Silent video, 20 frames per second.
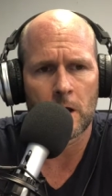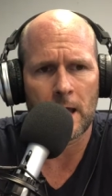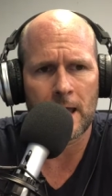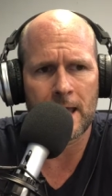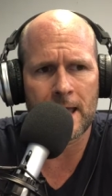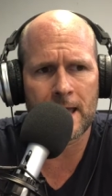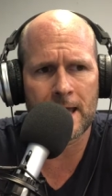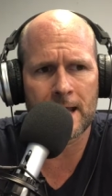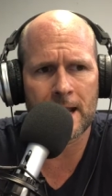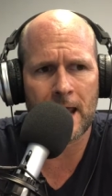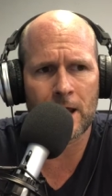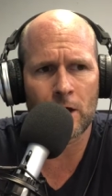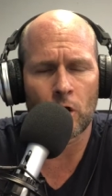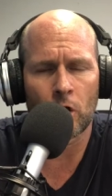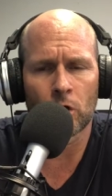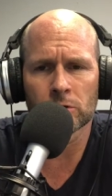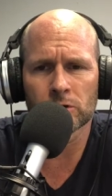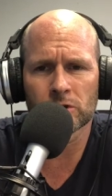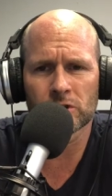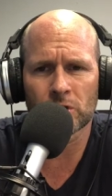and I
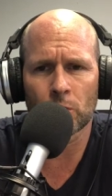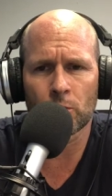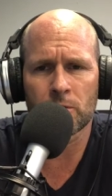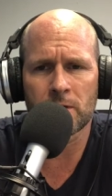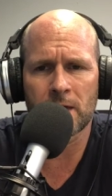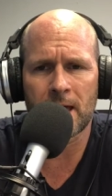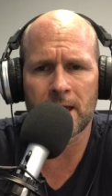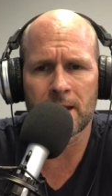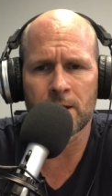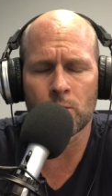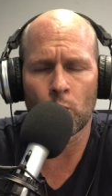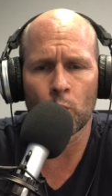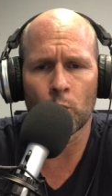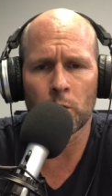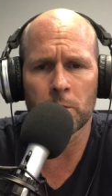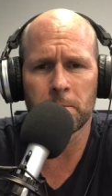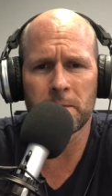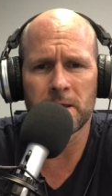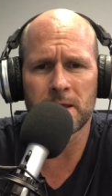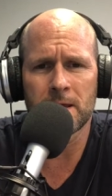also then
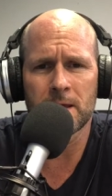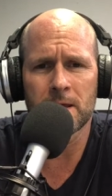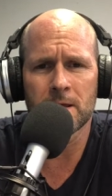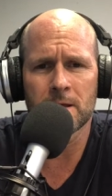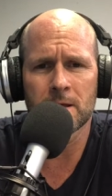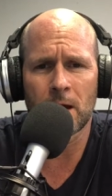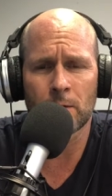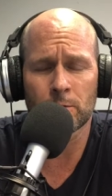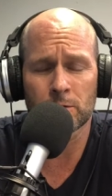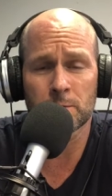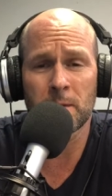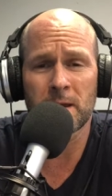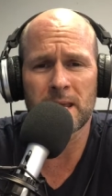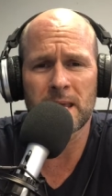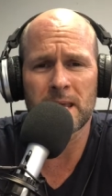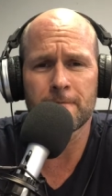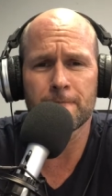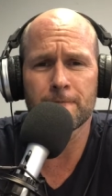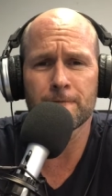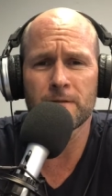I was
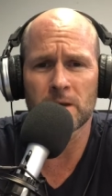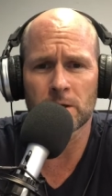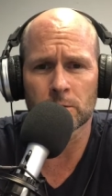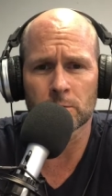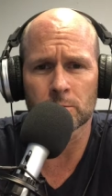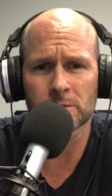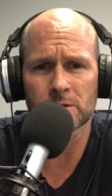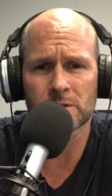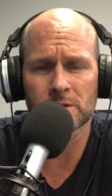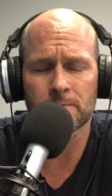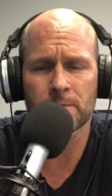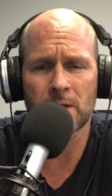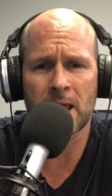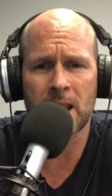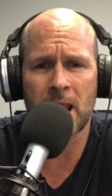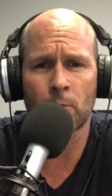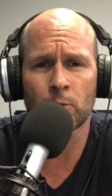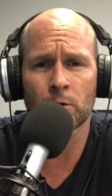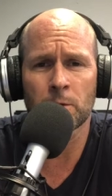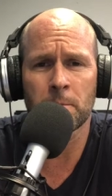making films,
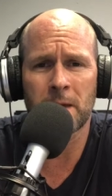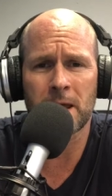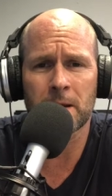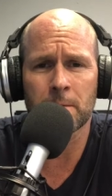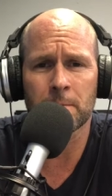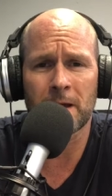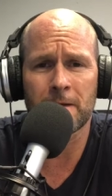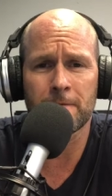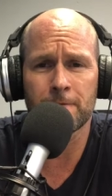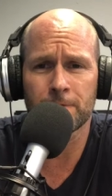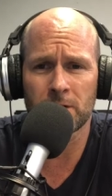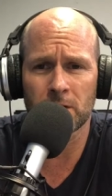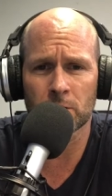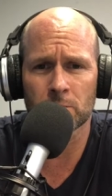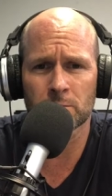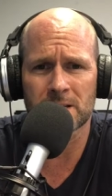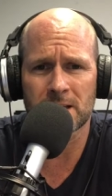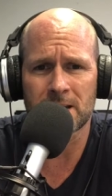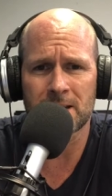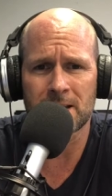and I would make my
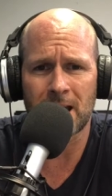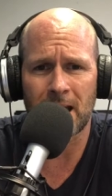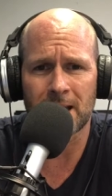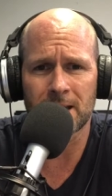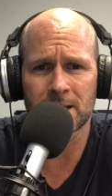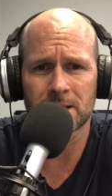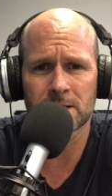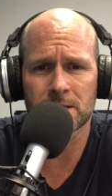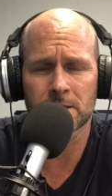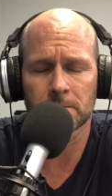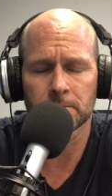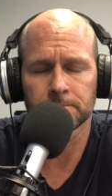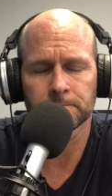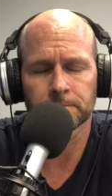films at night.